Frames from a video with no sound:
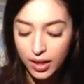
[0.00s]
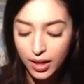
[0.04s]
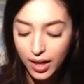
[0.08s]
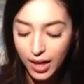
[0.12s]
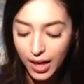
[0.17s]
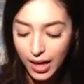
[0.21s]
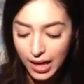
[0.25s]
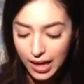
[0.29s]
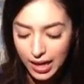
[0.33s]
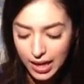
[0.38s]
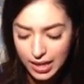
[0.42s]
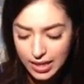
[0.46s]

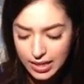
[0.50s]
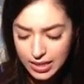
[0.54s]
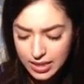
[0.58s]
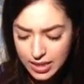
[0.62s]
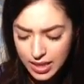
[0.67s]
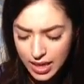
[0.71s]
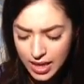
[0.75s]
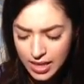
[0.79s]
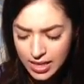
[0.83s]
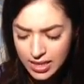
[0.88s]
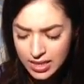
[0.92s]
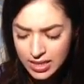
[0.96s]
I
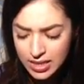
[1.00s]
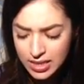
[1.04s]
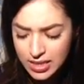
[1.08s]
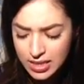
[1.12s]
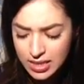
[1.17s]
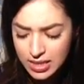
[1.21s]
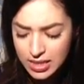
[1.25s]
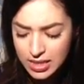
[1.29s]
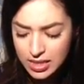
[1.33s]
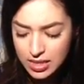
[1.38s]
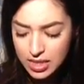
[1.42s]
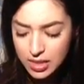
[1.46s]
tend to
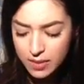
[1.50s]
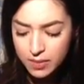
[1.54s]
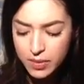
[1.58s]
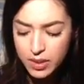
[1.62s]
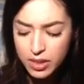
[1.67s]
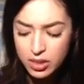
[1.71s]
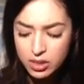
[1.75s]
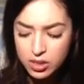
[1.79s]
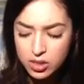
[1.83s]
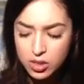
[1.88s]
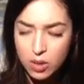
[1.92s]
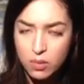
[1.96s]
eat
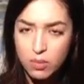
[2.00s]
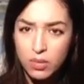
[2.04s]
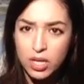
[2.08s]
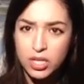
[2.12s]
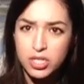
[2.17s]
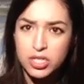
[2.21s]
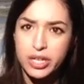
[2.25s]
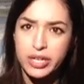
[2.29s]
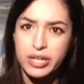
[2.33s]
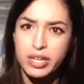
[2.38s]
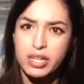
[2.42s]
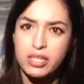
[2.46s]
something so
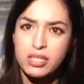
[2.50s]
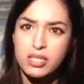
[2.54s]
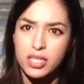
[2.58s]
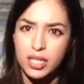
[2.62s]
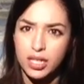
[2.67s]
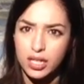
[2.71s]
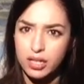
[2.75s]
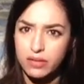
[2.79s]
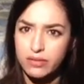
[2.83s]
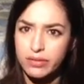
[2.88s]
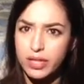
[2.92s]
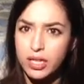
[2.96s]
much I get
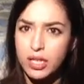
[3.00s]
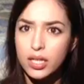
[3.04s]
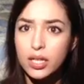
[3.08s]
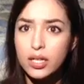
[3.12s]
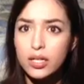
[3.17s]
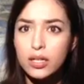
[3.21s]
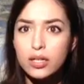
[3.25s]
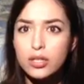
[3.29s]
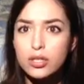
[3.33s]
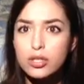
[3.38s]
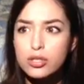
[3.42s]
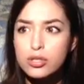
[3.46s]
sick of it,
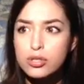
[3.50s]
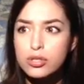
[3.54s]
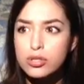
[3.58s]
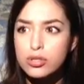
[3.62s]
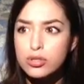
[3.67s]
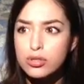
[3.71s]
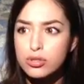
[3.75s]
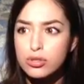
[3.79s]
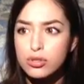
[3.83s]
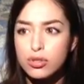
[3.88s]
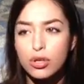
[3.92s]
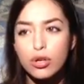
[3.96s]

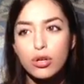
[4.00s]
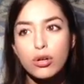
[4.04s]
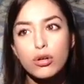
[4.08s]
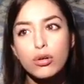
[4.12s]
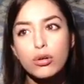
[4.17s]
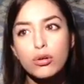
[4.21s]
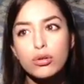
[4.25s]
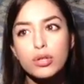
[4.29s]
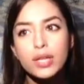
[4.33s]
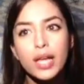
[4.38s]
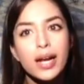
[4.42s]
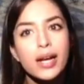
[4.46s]

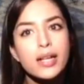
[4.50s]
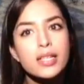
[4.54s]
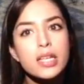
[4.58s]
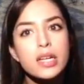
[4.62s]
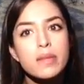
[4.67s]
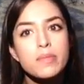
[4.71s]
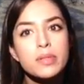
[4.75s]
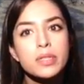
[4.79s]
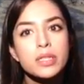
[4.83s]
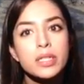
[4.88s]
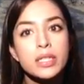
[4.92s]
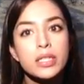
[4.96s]
so that has
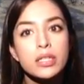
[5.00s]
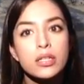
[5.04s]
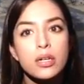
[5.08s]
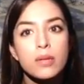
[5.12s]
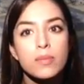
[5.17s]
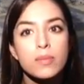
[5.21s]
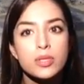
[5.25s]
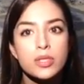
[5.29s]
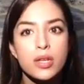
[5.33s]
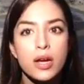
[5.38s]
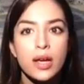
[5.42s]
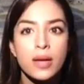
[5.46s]
happened like a
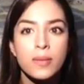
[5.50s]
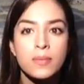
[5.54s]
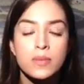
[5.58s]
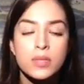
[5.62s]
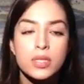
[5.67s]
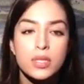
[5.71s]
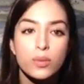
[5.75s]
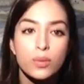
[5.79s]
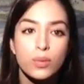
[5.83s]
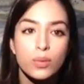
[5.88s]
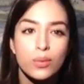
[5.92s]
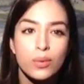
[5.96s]
couple
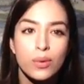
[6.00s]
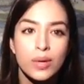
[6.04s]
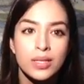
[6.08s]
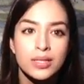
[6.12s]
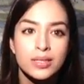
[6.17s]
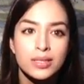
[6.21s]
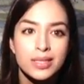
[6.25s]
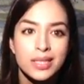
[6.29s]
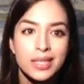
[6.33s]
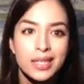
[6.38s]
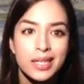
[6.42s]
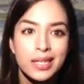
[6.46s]
times.
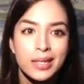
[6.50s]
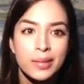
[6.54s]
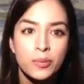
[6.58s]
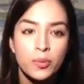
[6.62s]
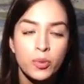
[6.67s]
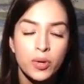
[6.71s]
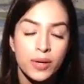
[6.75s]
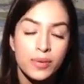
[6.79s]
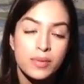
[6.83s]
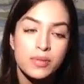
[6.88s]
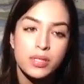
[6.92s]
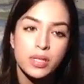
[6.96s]
One time
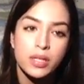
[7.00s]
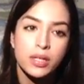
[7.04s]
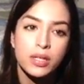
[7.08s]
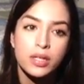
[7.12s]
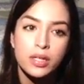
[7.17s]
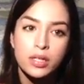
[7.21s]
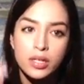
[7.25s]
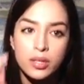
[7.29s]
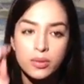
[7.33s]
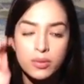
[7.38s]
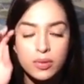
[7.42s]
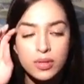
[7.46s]
when I was
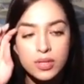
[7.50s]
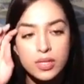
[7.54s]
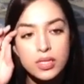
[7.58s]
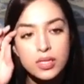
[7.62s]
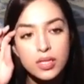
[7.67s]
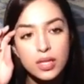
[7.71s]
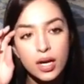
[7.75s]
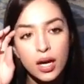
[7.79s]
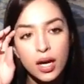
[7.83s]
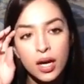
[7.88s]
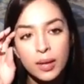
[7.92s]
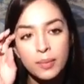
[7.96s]
younger, it
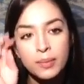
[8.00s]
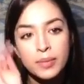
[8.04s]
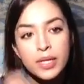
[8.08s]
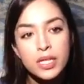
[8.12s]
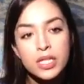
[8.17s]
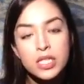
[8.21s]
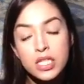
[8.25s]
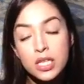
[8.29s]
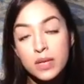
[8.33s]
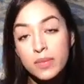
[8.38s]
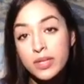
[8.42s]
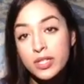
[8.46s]
was
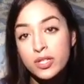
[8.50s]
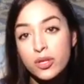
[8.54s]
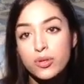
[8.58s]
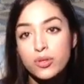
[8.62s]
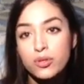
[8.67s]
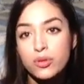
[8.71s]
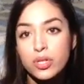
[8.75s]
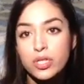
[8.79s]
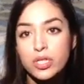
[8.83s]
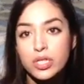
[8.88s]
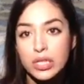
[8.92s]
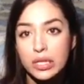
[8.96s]
Cinnamon Toast
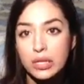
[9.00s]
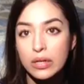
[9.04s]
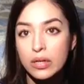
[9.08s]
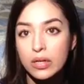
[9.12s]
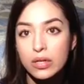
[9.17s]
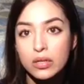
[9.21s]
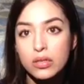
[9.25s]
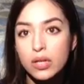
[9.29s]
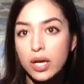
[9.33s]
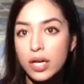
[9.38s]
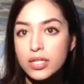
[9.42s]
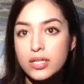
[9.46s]
Crunch
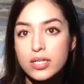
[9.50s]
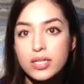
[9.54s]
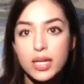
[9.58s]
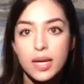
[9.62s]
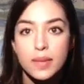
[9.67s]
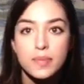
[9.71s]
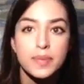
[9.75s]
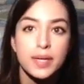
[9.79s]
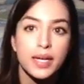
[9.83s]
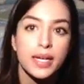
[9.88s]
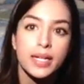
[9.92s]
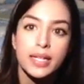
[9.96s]
cereal. I just
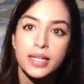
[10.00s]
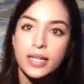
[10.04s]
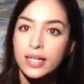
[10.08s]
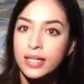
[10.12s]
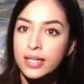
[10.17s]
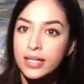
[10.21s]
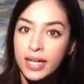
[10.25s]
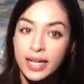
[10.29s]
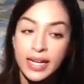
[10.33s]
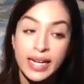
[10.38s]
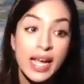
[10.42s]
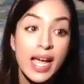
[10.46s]
kept getting it
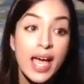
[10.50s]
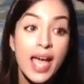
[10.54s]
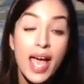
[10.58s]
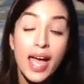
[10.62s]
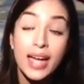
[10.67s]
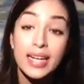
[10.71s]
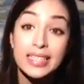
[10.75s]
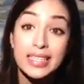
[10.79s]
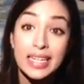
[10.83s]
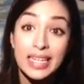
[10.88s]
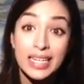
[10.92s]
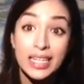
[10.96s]

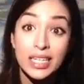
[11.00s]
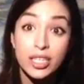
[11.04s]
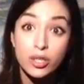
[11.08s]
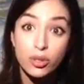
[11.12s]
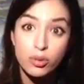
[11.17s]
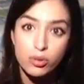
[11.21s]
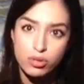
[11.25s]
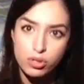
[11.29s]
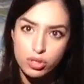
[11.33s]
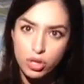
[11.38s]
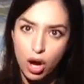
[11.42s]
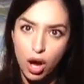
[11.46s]
and getting
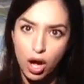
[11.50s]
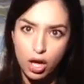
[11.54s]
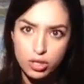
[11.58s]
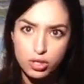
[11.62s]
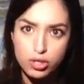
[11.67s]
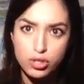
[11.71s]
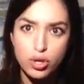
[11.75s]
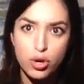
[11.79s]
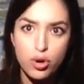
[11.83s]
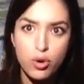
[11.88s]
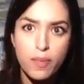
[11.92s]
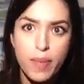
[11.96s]
those
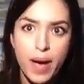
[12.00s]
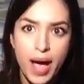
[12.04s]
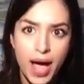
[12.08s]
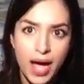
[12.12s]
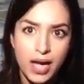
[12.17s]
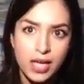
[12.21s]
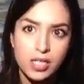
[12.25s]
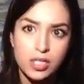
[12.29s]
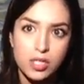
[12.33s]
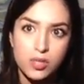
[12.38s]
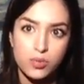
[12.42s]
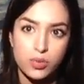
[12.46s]
Costco
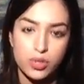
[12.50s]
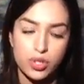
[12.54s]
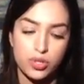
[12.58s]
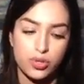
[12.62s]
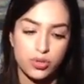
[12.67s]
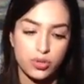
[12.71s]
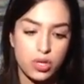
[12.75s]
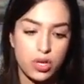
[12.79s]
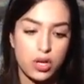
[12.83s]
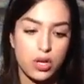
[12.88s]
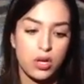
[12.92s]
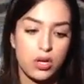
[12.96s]
packs, which
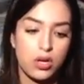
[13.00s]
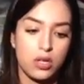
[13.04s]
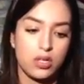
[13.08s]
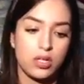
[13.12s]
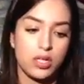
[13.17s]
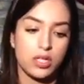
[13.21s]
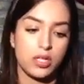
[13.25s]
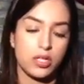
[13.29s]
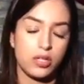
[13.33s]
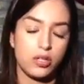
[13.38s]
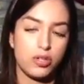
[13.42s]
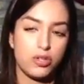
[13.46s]

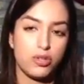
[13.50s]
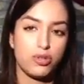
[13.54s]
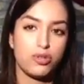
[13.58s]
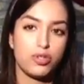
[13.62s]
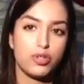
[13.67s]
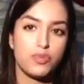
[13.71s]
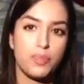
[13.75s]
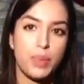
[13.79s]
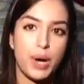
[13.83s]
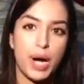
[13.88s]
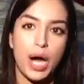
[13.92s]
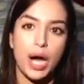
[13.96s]
like a
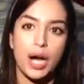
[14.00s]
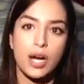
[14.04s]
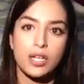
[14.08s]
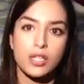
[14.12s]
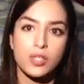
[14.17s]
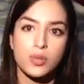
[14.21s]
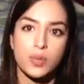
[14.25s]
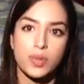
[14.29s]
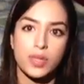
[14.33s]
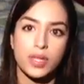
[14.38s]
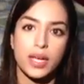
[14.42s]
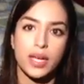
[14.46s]
huge
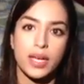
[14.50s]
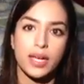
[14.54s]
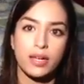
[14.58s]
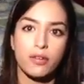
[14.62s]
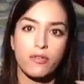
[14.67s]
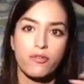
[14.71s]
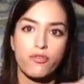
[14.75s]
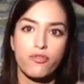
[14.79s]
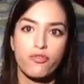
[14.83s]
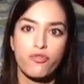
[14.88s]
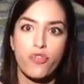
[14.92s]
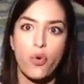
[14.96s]
box, like
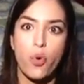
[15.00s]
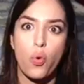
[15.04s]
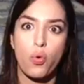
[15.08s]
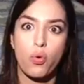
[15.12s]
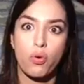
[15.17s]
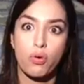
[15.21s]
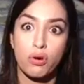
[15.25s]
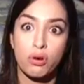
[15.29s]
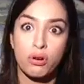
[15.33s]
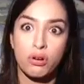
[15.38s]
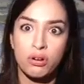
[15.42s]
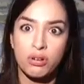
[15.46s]

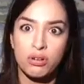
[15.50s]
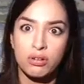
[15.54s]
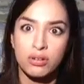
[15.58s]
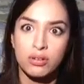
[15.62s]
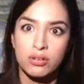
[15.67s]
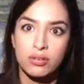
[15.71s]
4